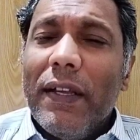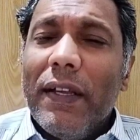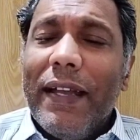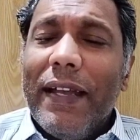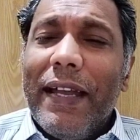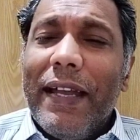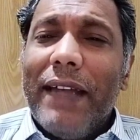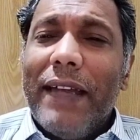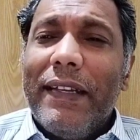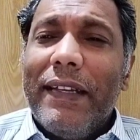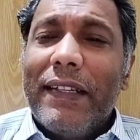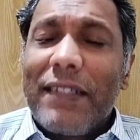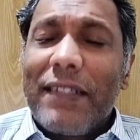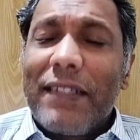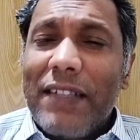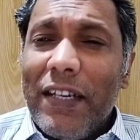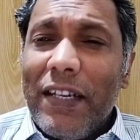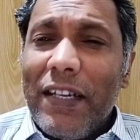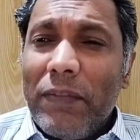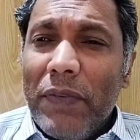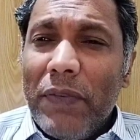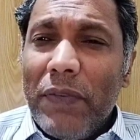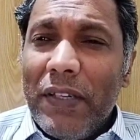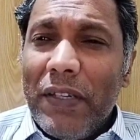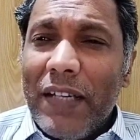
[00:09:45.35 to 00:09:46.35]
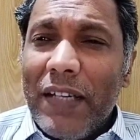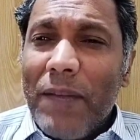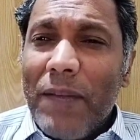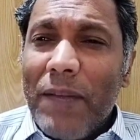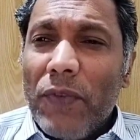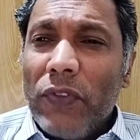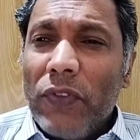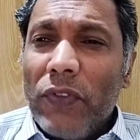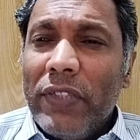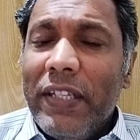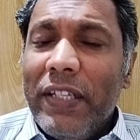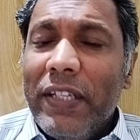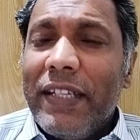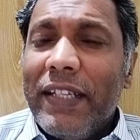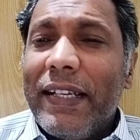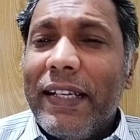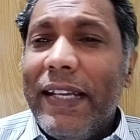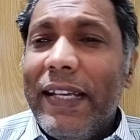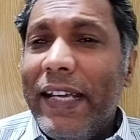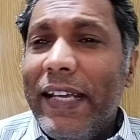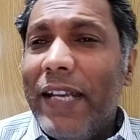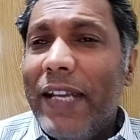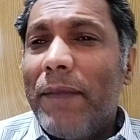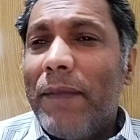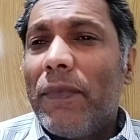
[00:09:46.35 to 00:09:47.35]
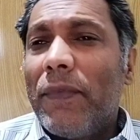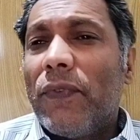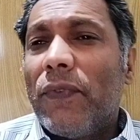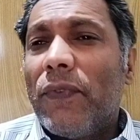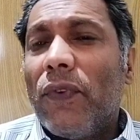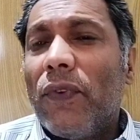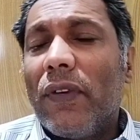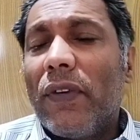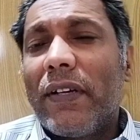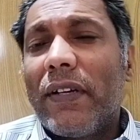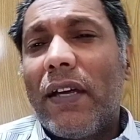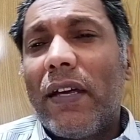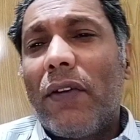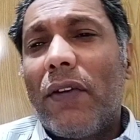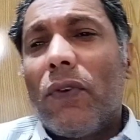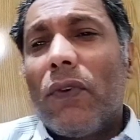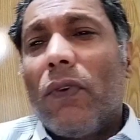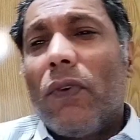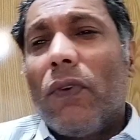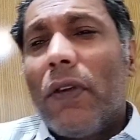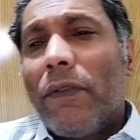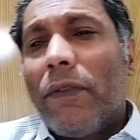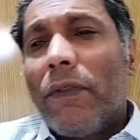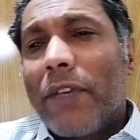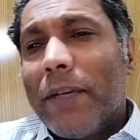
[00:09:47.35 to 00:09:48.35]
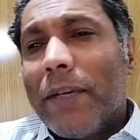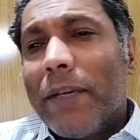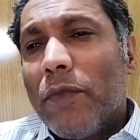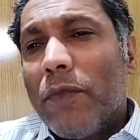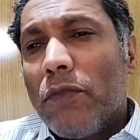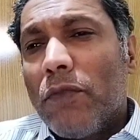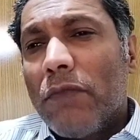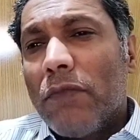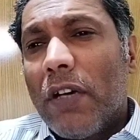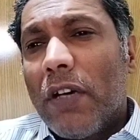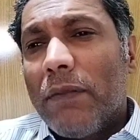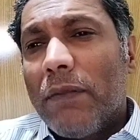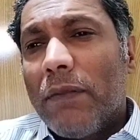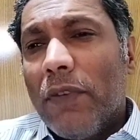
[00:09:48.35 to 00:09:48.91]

And in a statement, M23 claimed full control of Kibumba,